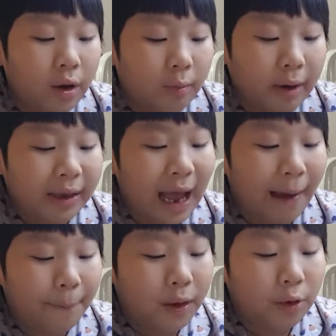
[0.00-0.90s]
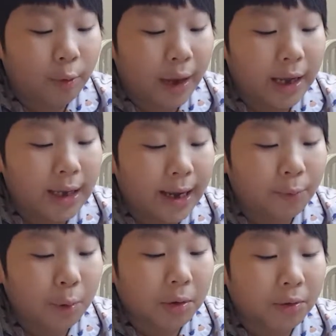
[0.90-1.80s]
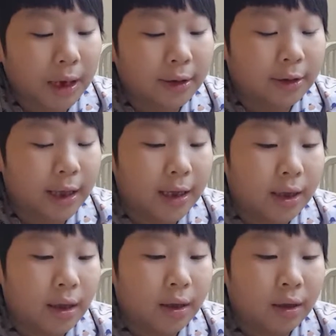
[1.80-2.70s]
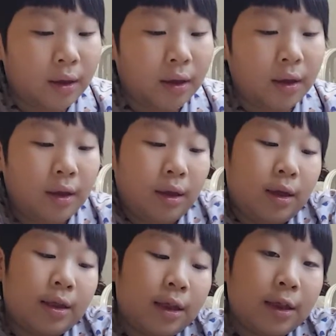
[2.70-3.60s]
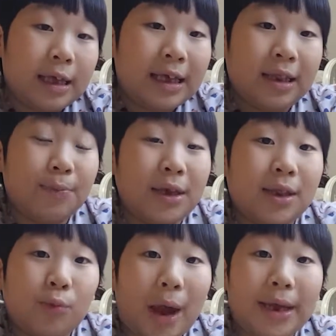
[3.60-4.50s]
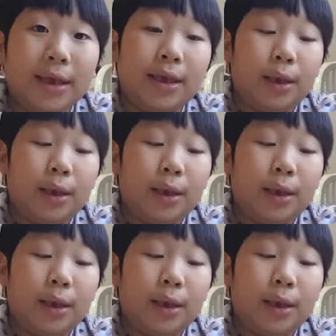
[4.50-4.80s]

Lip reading: write capital A and lowercase a. Easy peasy, right?